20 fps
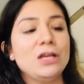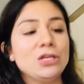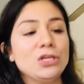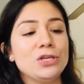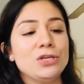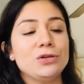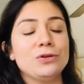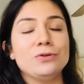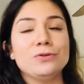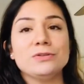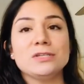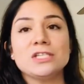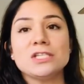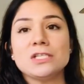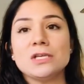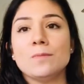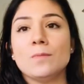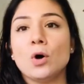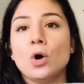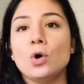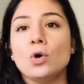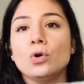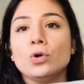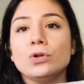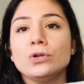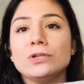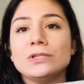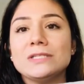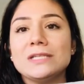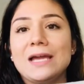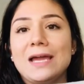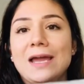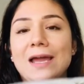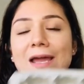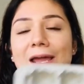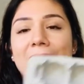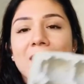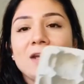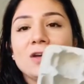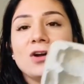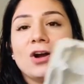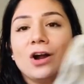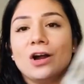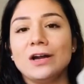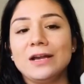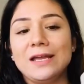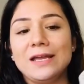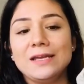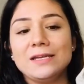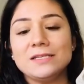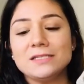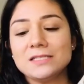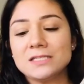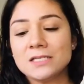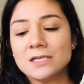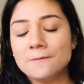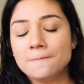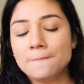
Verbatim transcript: use some old egg cartons